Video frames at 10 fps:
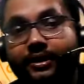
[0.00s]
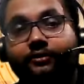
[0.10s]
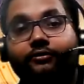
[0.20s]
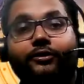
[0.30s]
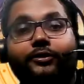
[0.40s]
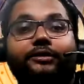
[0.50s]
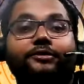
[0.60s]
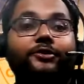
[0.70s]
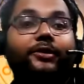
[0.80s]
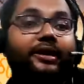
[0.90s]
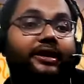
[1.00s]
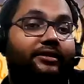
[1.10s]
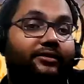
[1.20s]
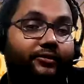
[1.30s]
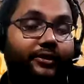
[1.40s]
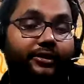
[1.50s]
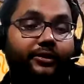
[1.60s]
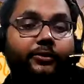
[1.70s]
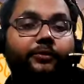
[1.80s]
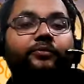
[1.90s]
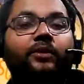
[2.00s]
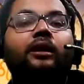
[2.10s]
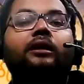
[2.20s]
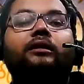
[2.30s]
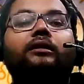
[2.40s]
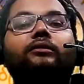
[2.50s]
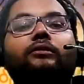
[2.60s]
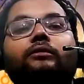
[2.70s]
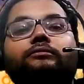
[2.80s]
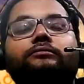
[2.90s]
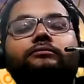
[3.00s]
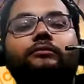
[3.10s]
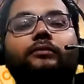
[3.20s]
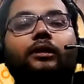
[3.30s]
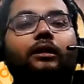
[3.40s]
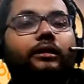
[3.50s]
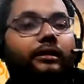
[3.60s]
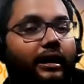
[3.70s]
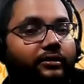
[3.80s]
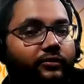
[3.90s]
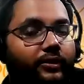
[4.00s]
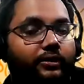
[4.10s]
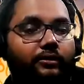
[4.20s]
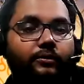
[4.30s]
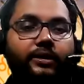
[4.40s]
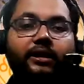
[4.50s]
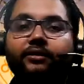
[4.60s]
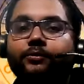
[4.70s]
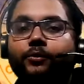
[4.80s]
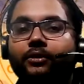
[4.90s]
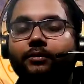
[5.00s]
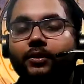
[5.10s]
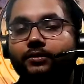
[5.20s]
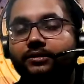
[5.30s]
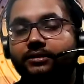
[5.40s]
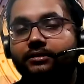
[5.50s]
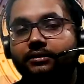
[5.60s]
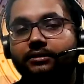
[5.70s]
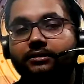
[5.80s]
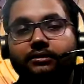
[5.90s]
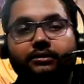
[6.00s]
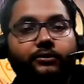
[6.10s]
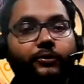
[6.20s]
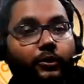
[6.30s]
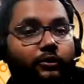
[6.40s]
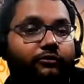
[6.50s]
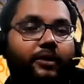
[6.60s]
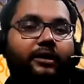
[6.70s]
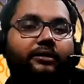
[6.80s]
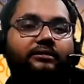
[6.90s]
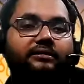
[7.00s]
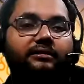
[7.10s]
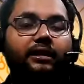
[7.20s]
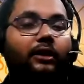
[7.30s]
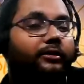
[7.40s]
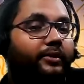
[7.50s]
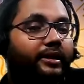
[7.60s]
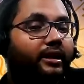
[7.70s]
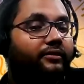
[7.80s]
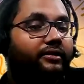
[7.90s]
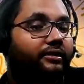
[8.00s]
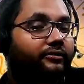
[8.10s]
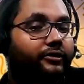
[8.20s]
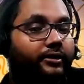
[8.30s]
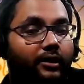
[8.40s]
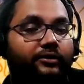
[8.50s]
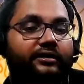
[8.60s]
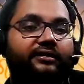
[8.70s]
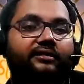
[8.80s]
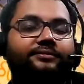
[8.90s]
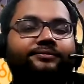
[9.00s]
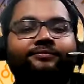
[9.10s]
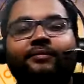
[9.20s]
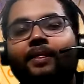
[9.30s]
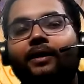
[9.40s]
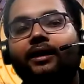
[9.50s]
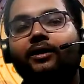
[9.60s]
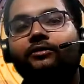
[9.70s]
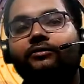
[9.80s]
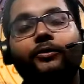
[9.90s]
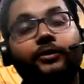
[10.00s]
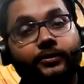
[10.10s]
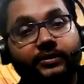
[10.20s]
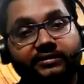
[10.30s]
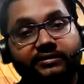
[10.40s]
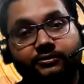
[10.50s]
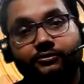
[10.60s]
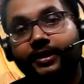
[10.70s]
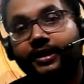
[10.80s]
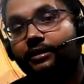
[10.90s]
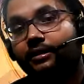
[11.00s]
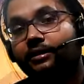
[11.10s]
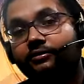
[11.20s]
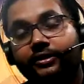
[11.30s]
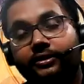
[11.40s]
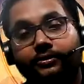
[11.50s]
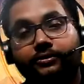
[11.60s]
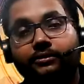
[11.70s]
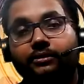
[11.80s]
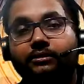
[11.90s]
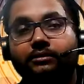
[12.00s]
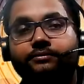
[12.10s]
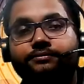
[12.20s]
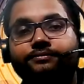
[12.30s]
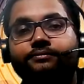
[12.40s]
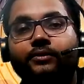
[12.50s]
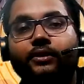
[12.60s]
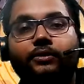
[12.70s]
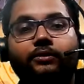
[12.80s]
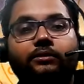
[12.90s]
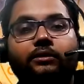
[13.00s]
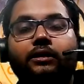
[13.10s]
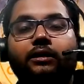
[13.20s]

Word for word: Thank you for joining in this video. So in the last video, when I spoke about the role of Mars and how it behaves in different houses, I got a few requests to make another video on, you know,